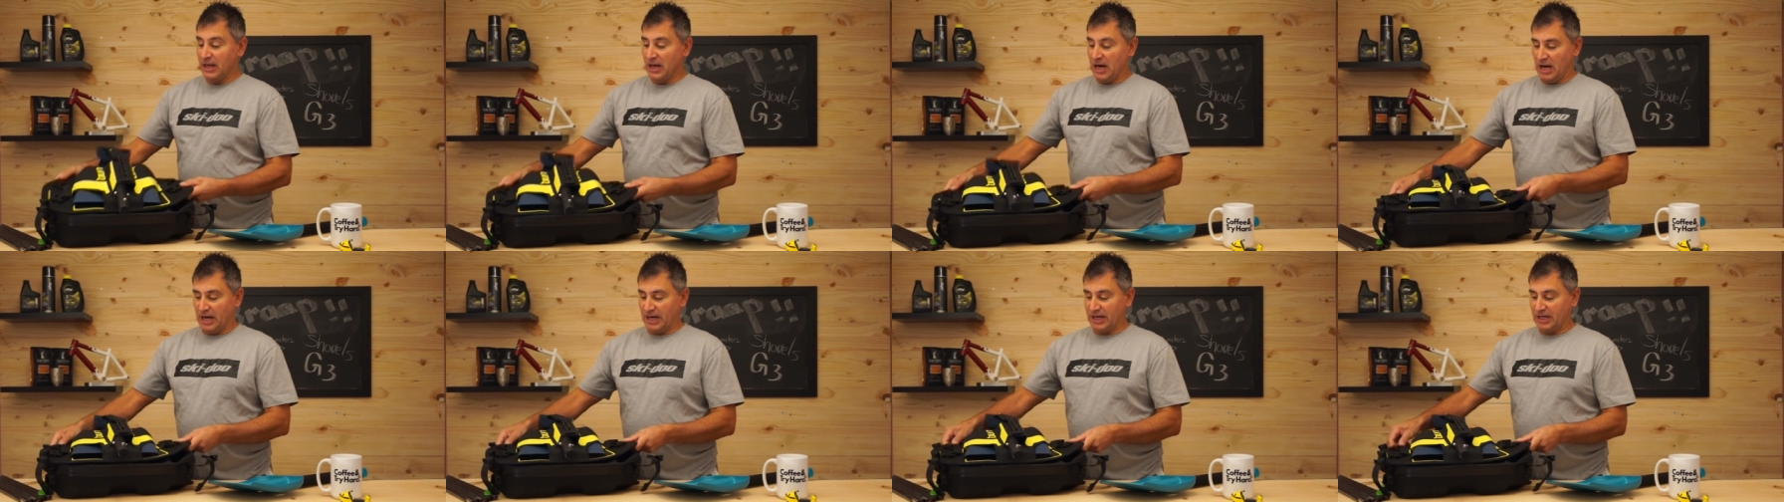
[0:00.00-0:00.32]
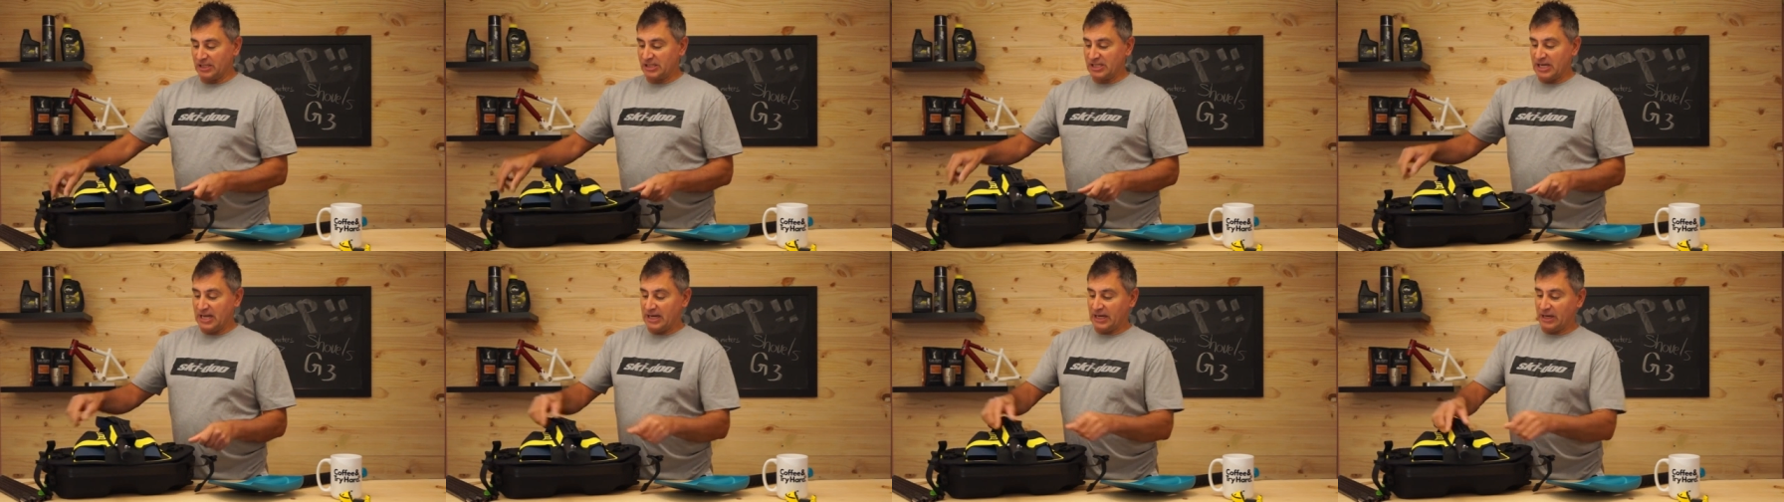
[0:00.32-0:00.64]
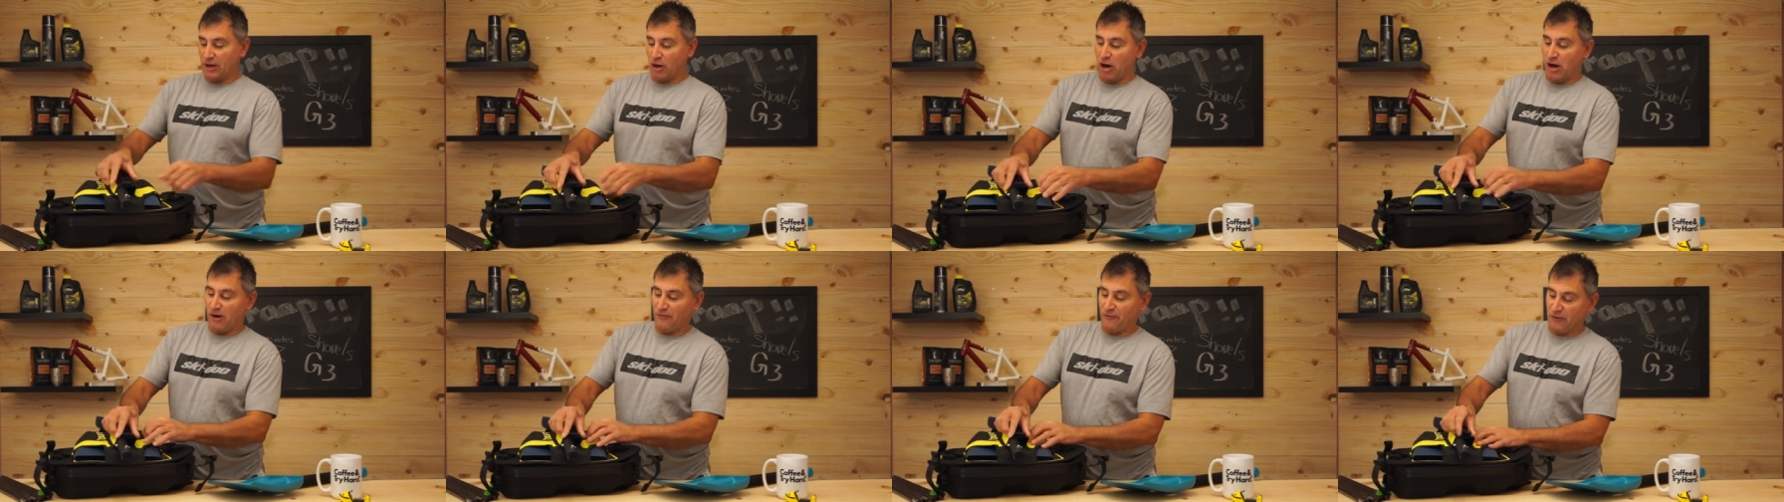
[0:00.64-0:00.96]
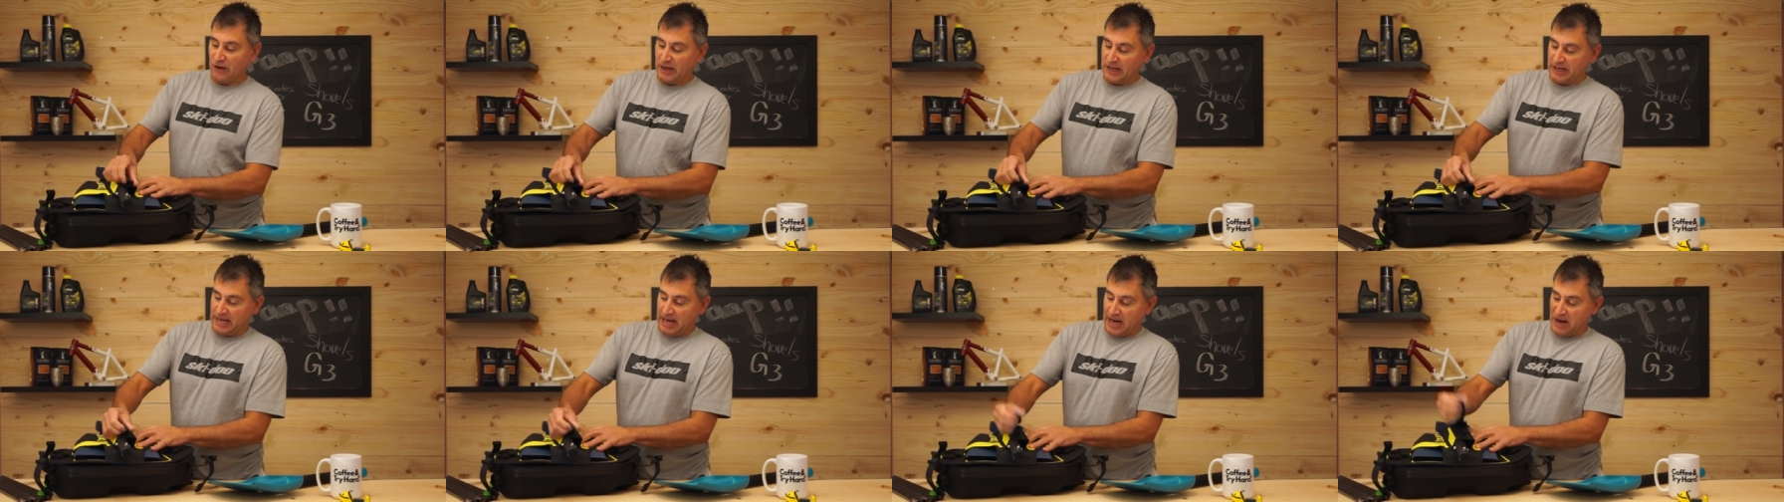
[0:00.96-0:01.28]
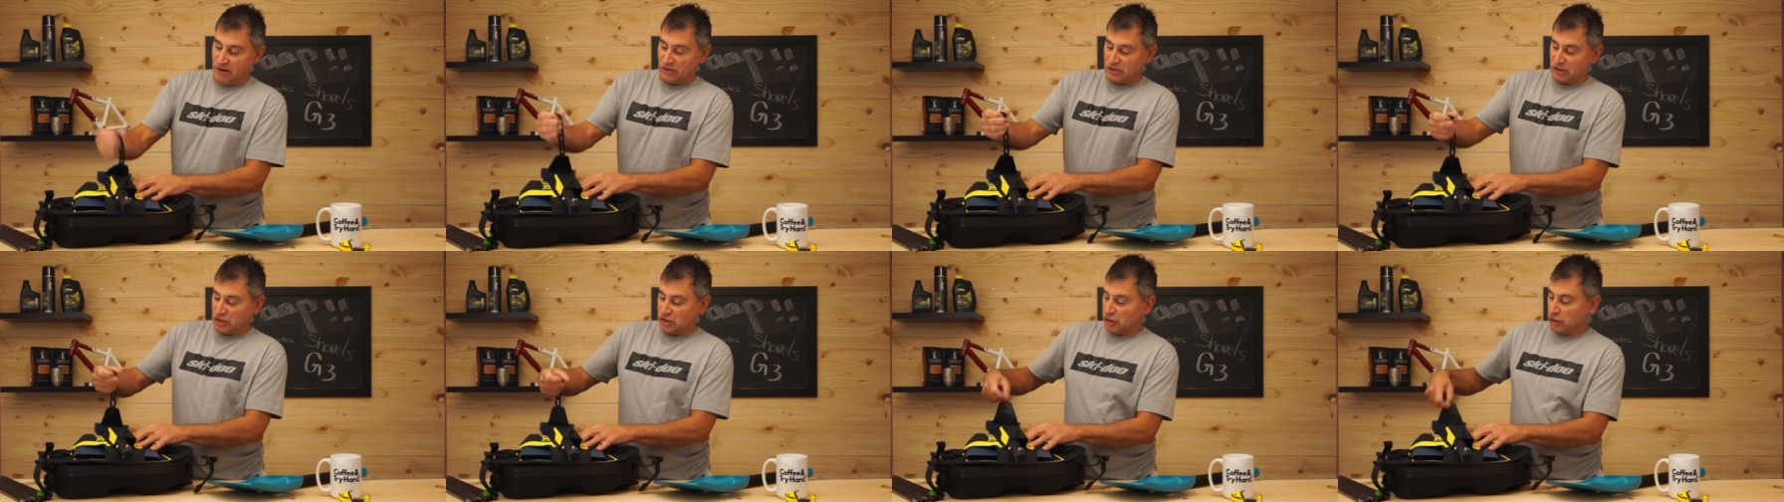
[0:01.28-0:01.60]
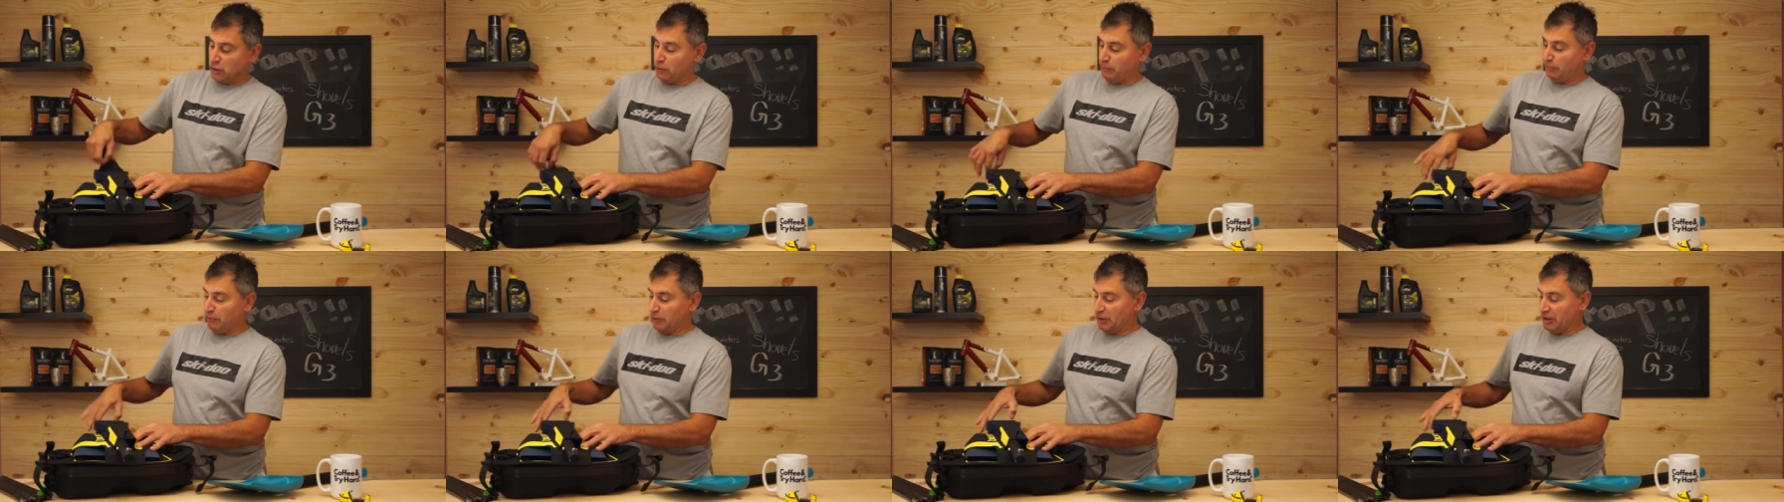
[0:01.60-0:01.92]
I'm gonna take it off right now. It's
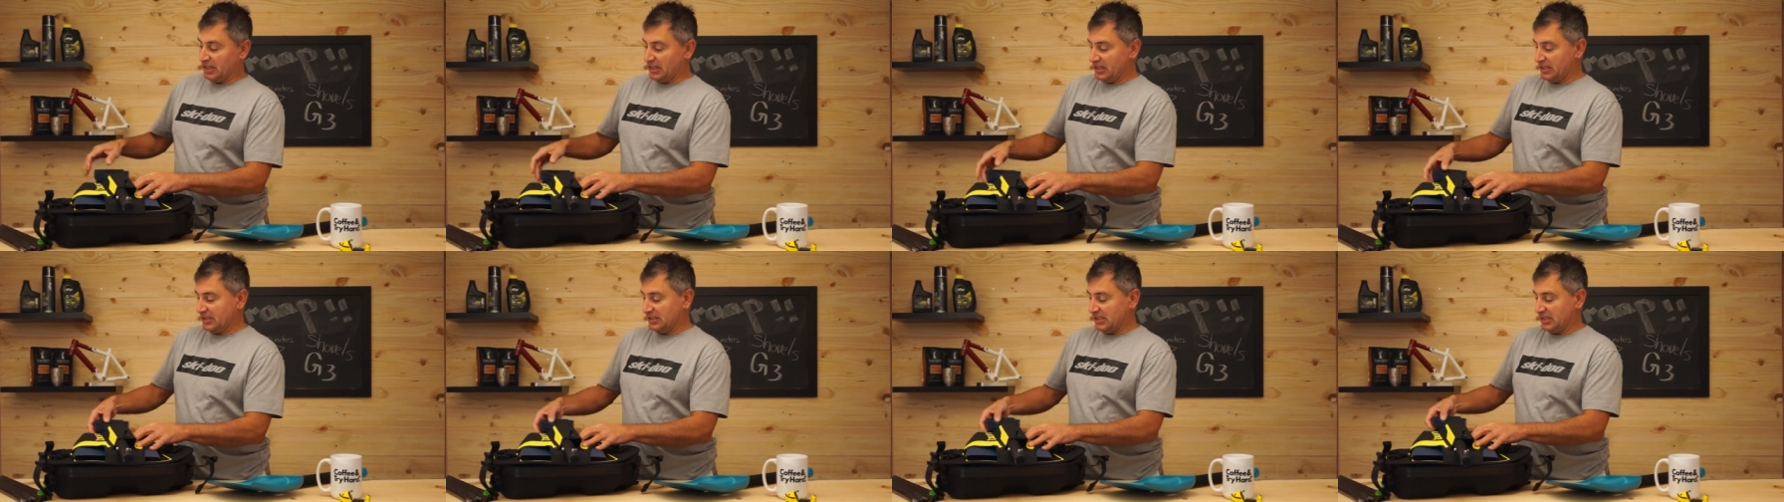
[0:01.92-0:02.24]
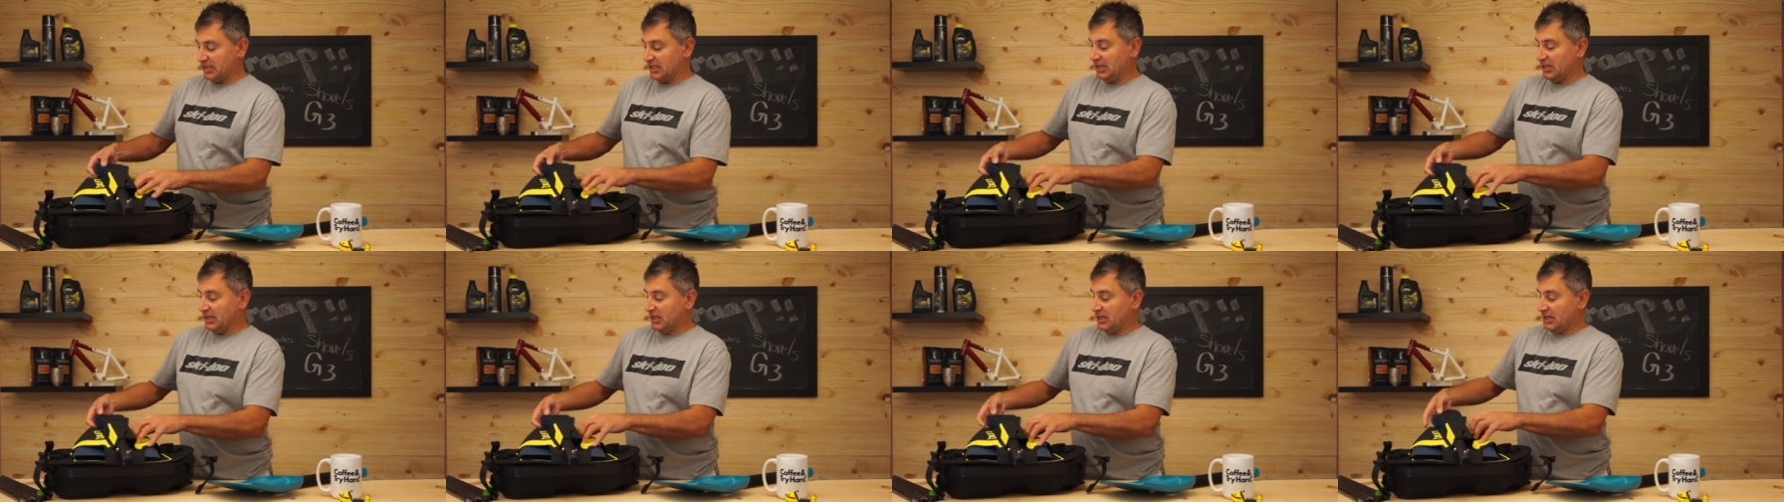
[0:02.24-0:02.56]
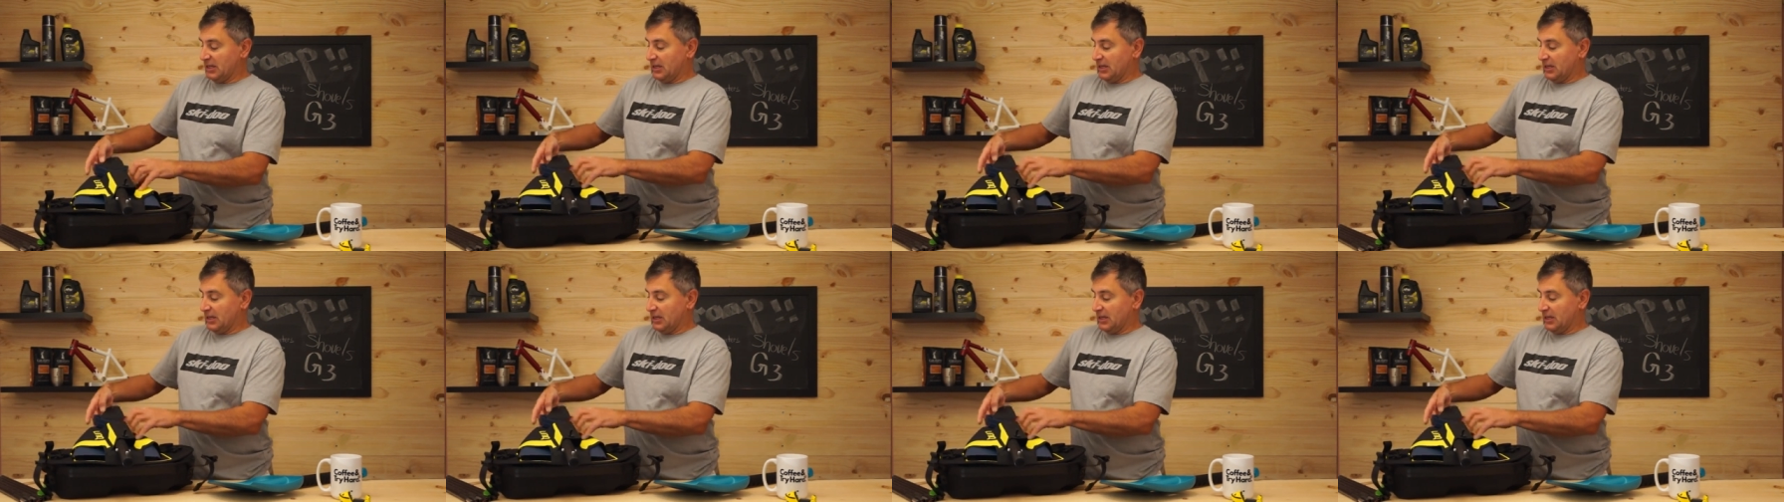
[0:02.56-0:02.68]
super easy